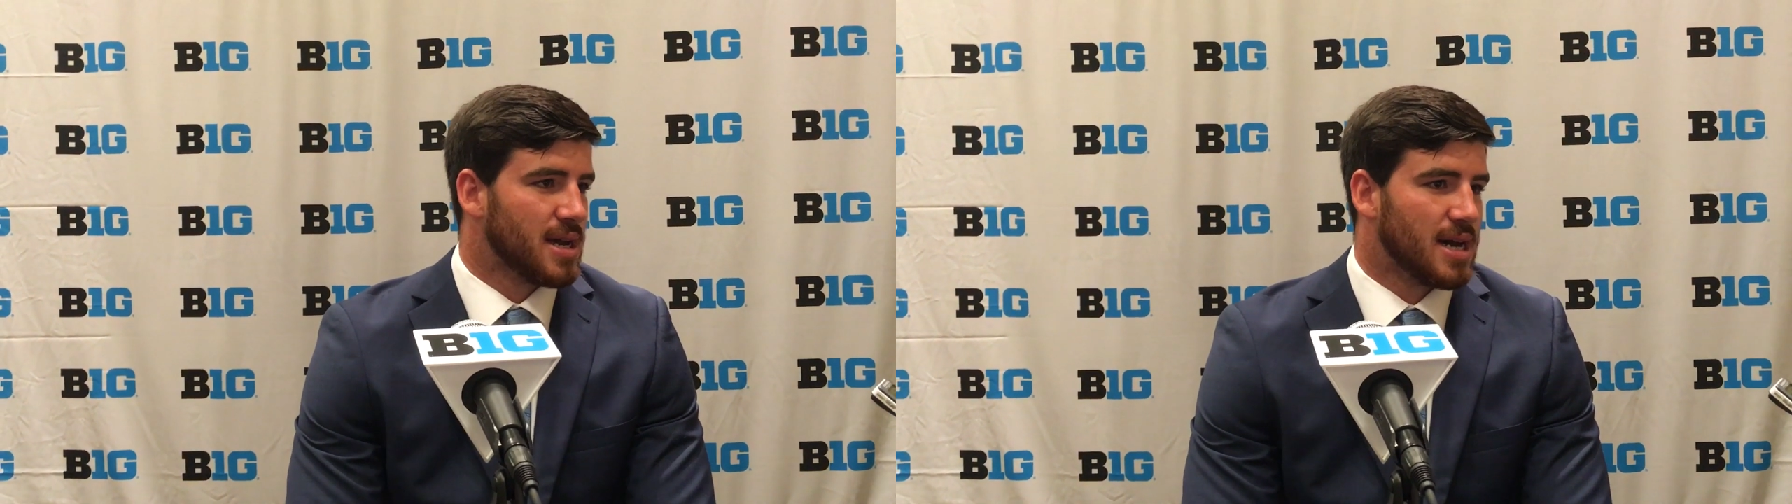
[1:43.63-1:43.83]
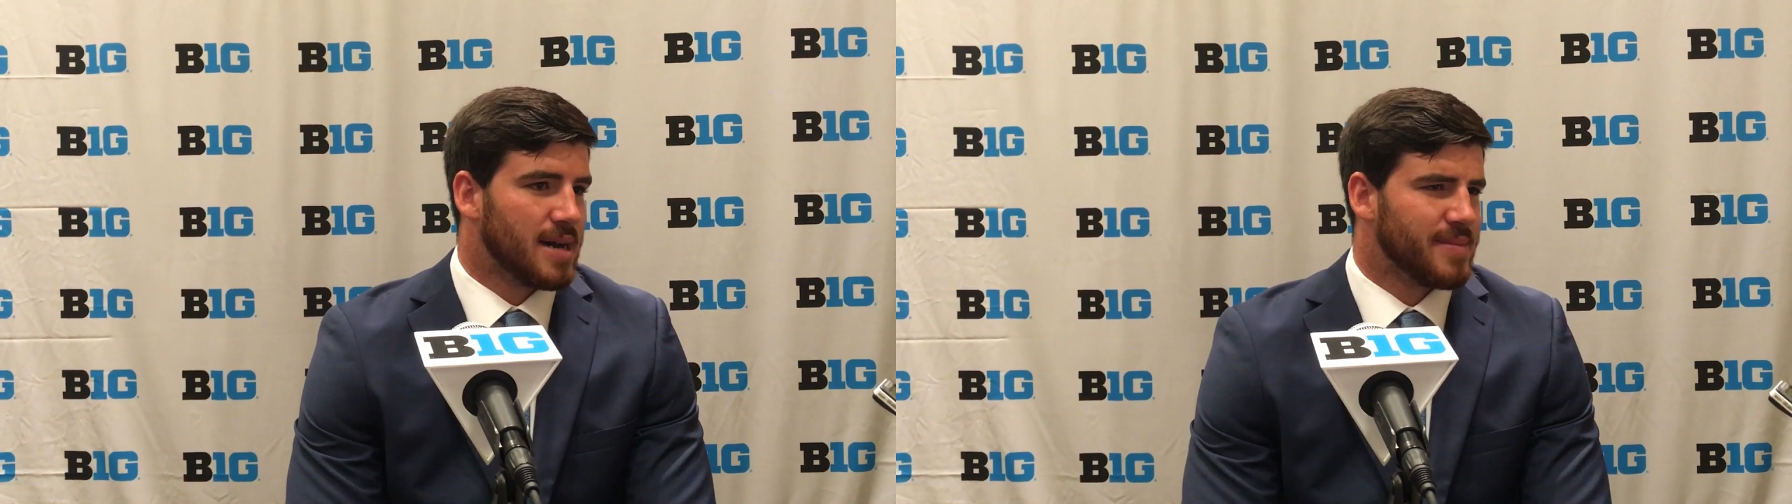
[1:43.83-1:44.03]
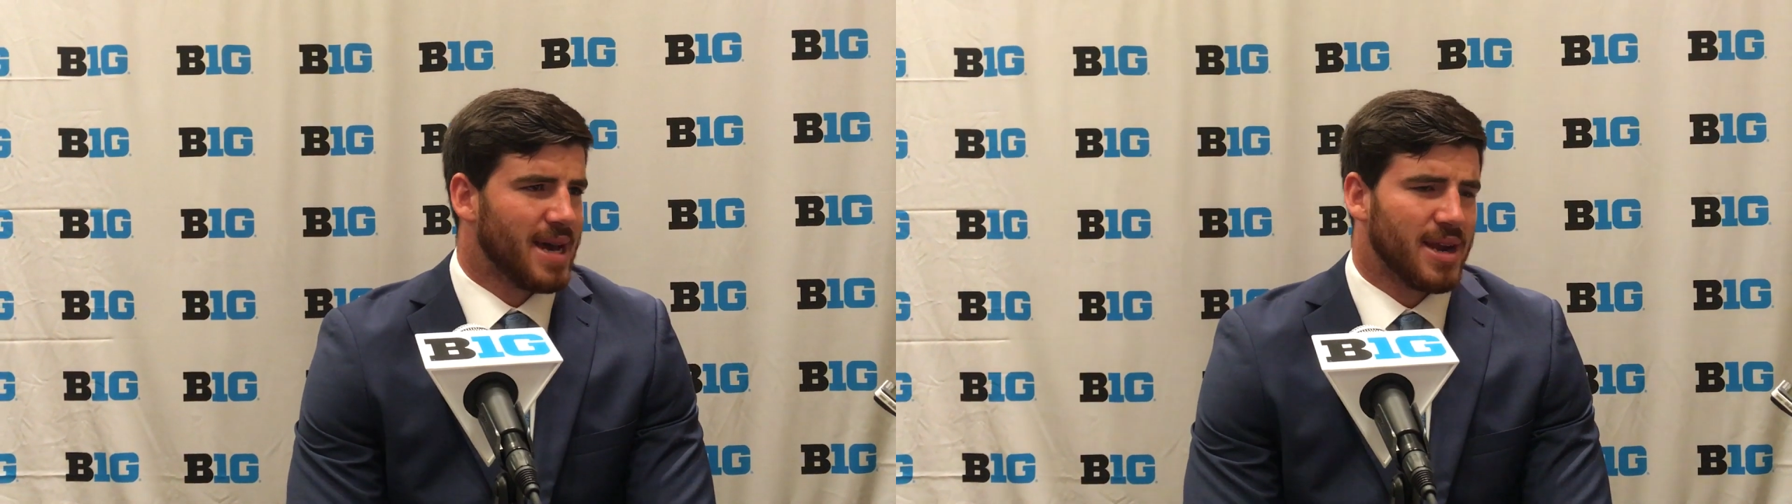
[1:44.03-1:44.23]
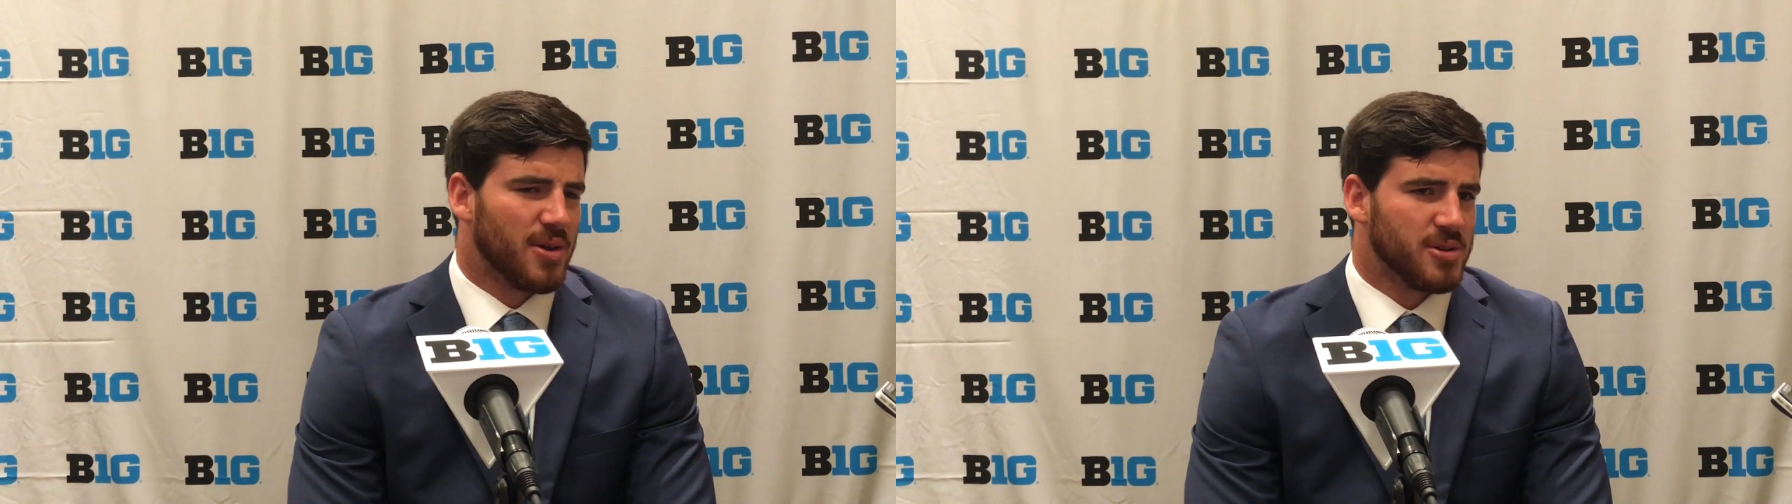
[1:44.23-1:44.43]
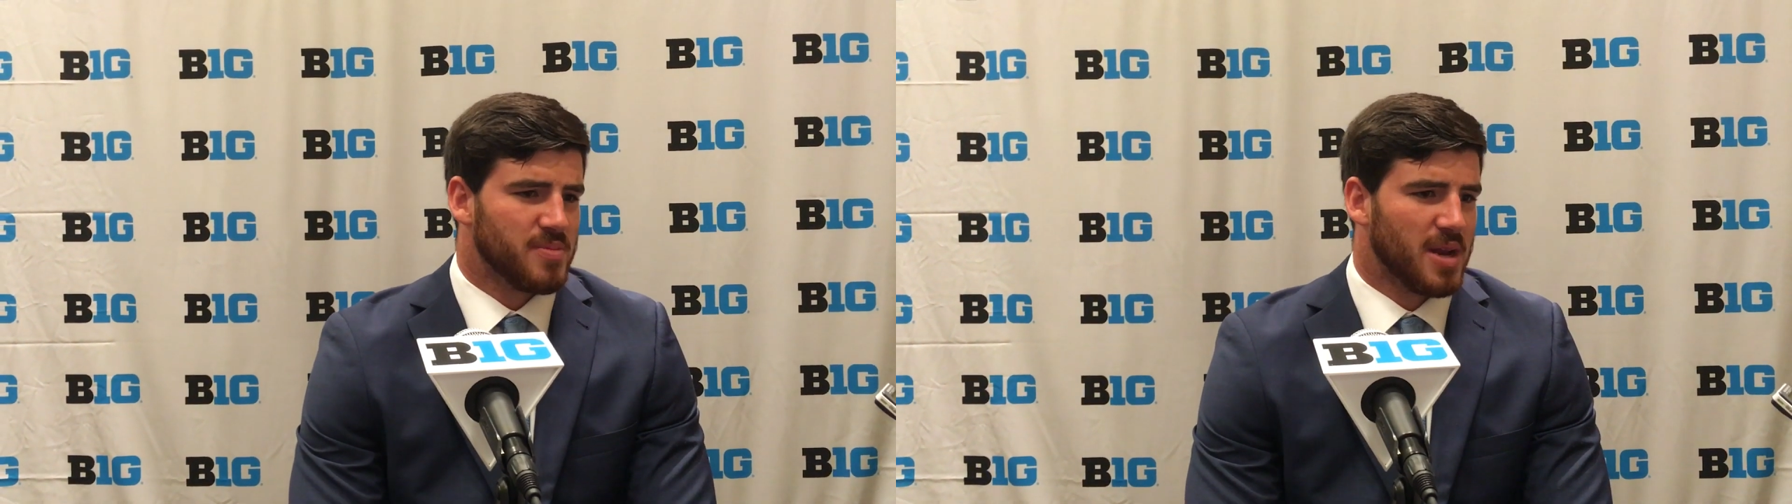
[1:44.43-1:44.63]
Um, I don't
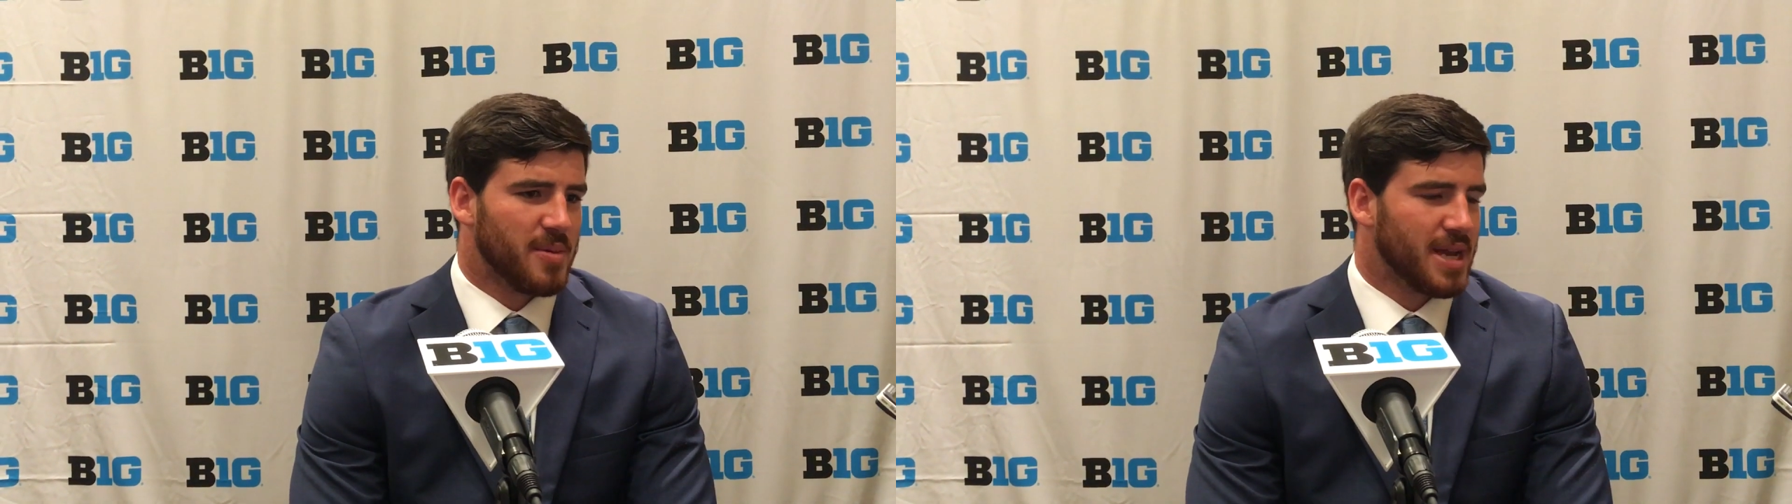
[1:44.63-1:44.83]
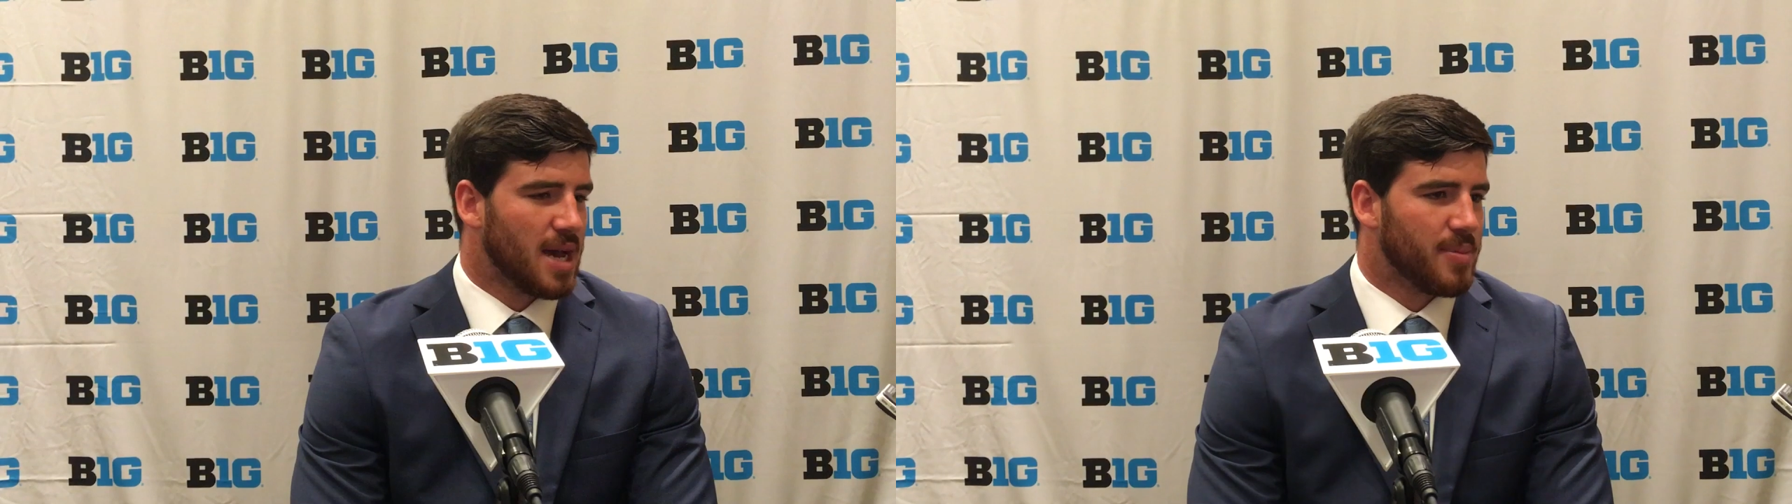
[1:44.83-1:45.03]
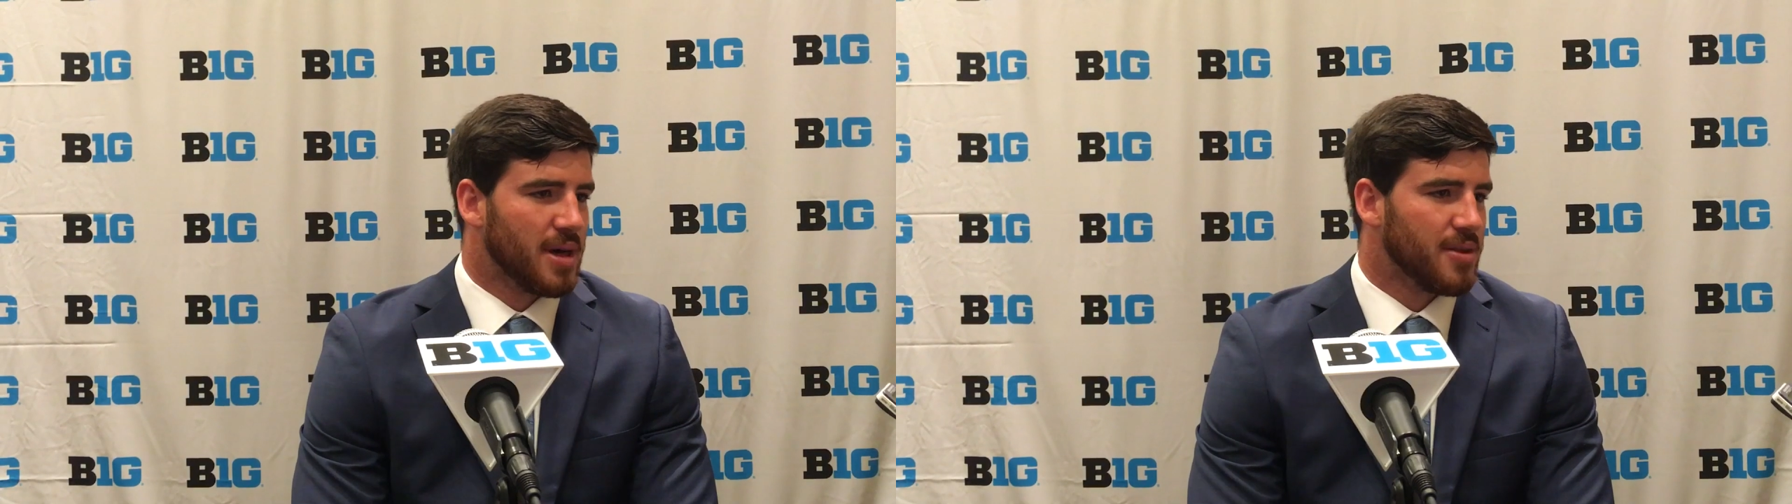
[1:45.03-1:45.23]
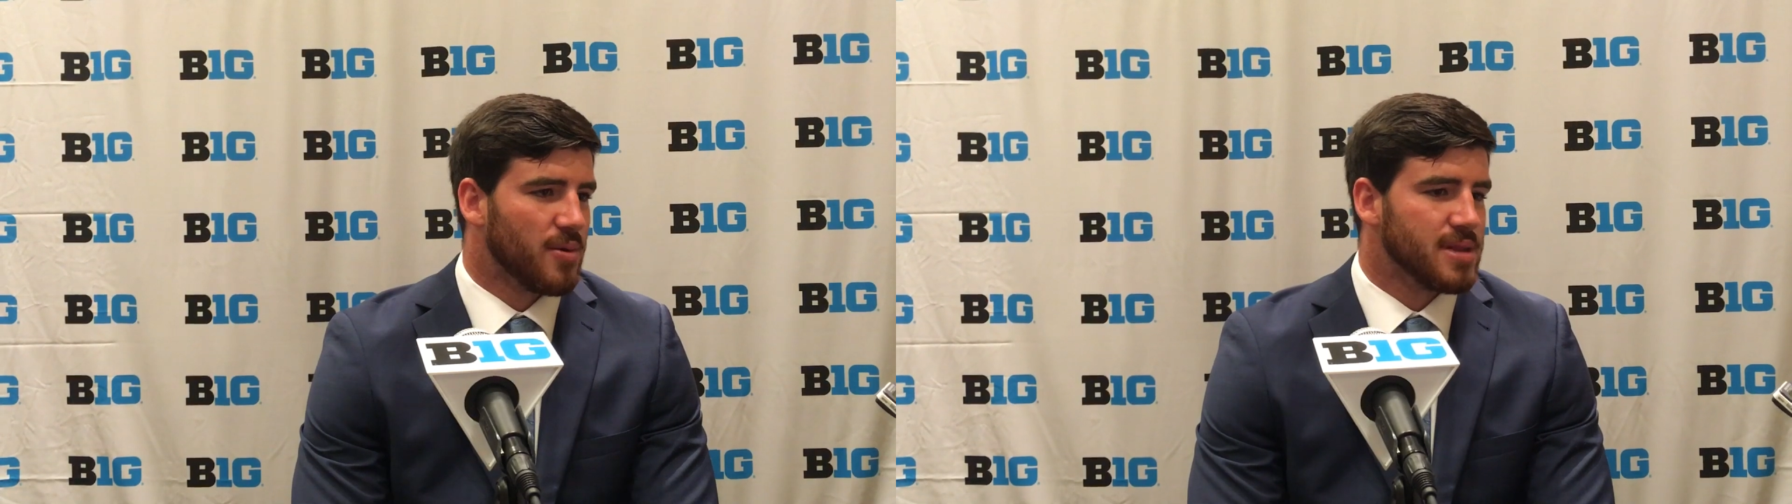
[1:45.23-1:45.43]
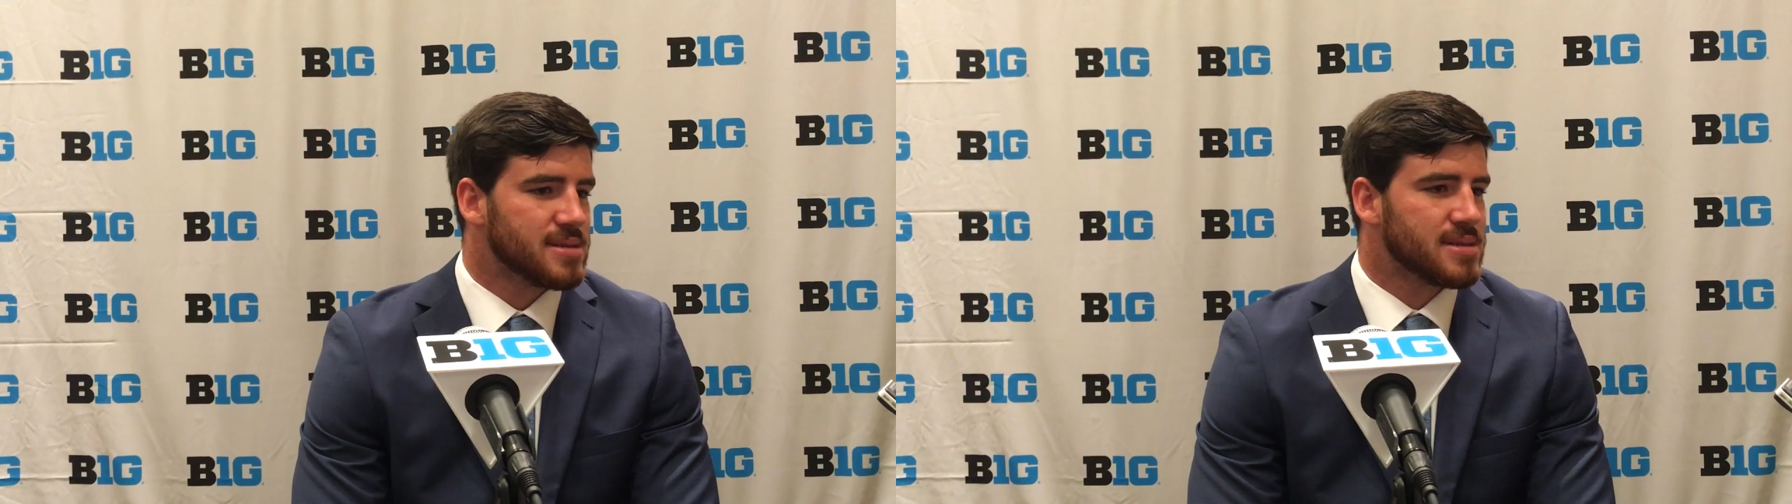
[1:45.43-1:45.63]
know, they're playing in a couple other
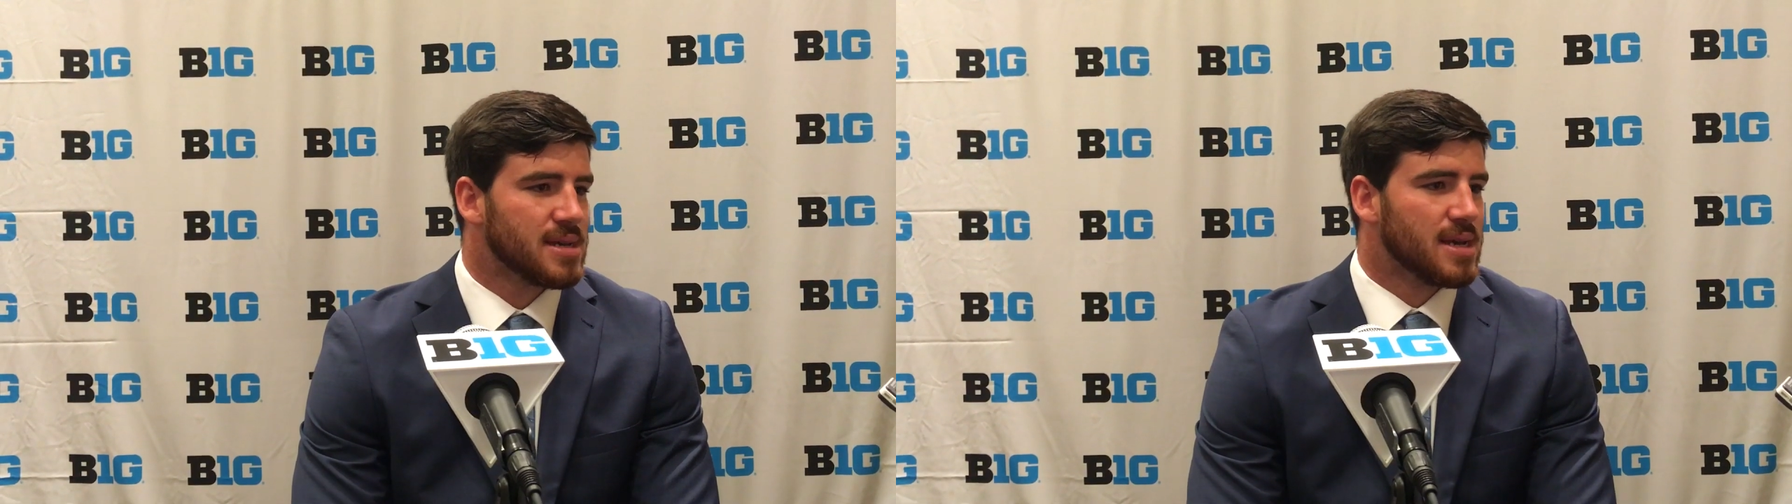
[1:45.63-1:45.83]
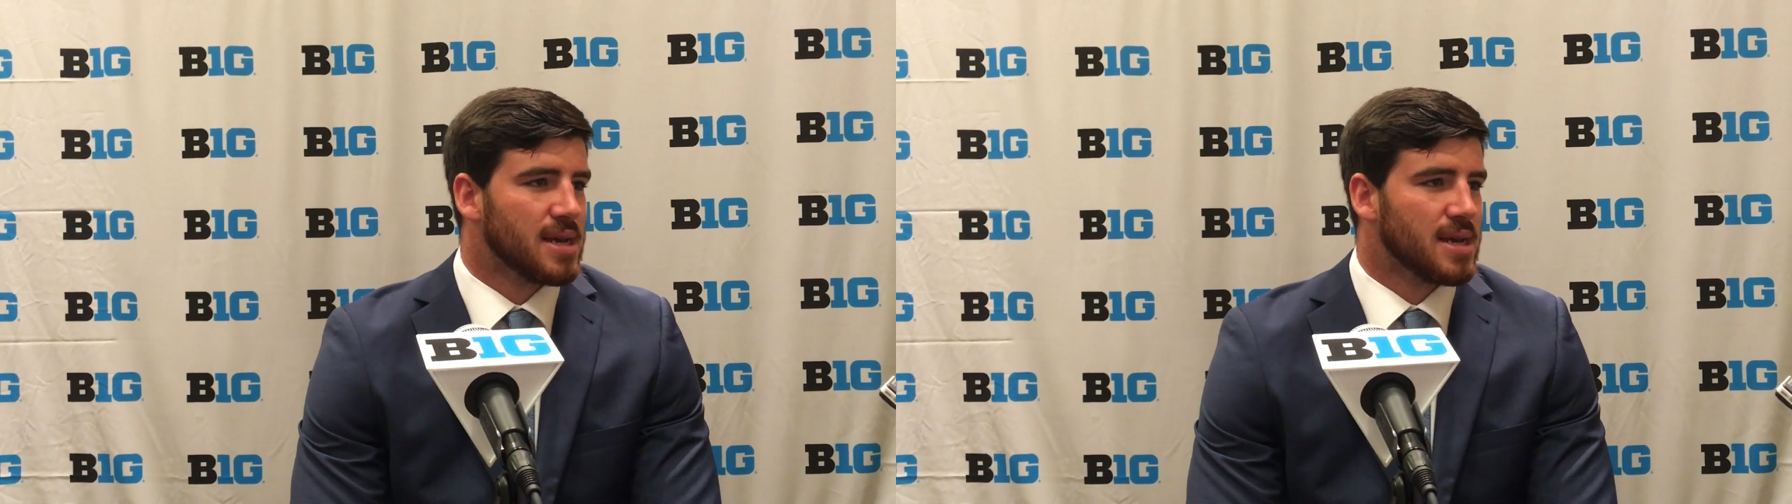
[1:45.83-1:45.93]
ones.